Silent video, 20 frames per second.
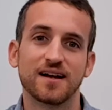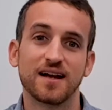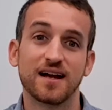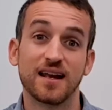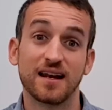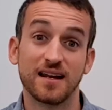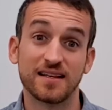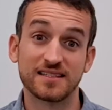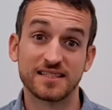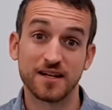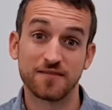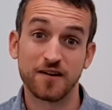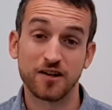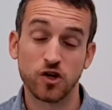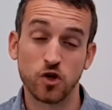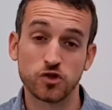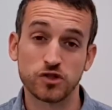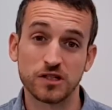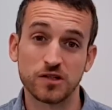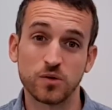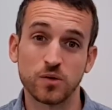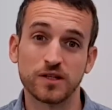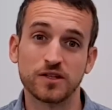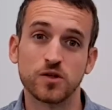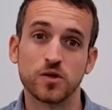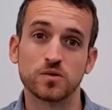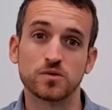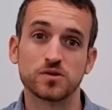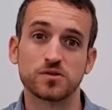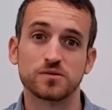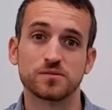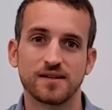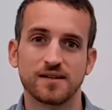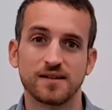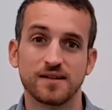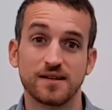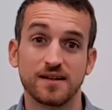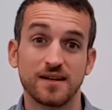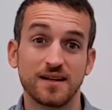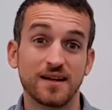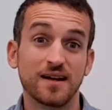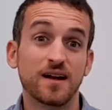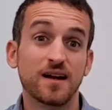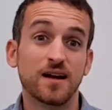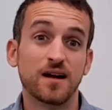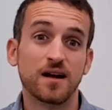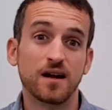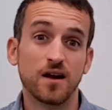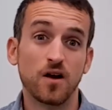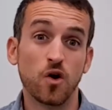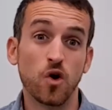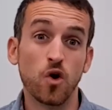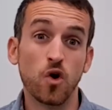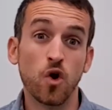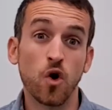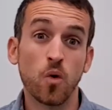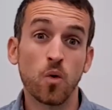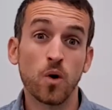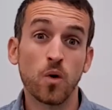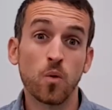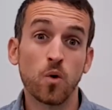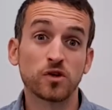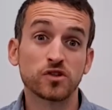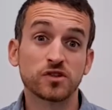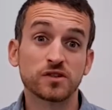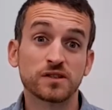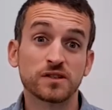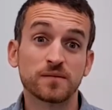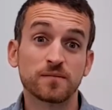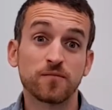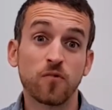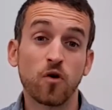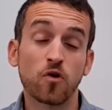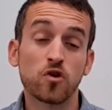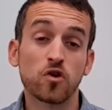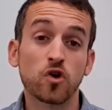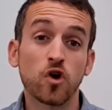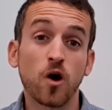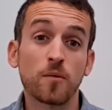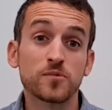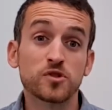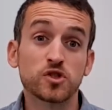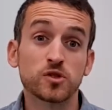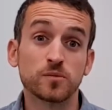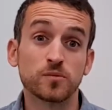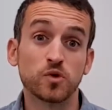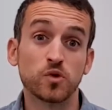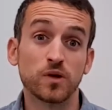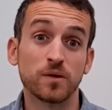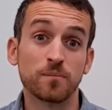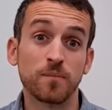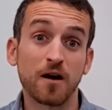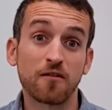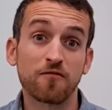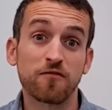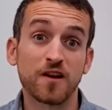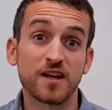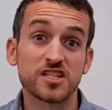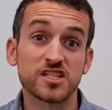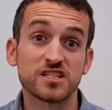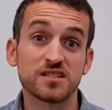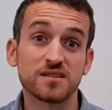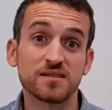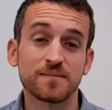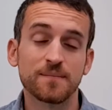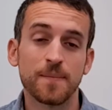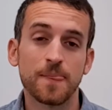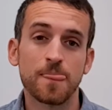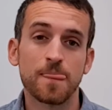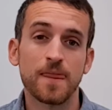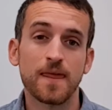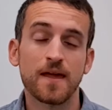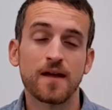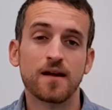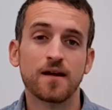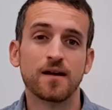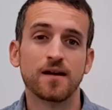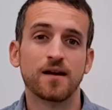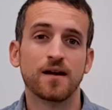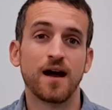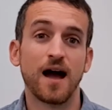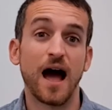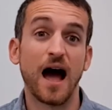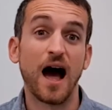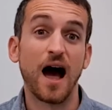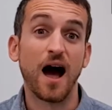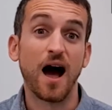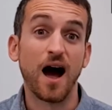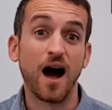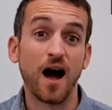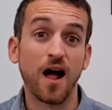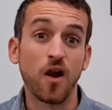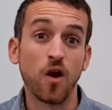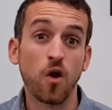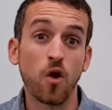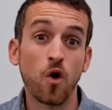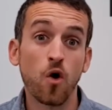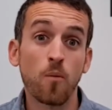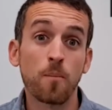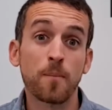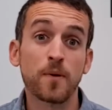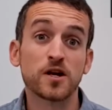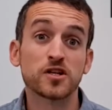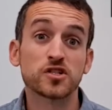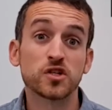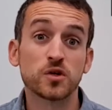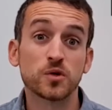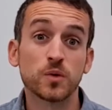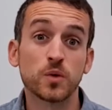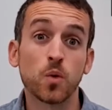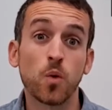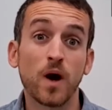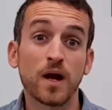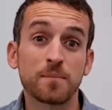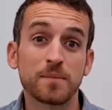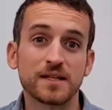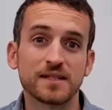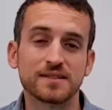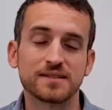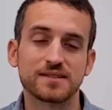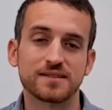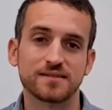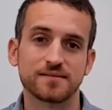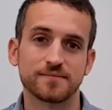Let's have a closer look at those. Lower water volume consumed during backflushing and low pressure requirements.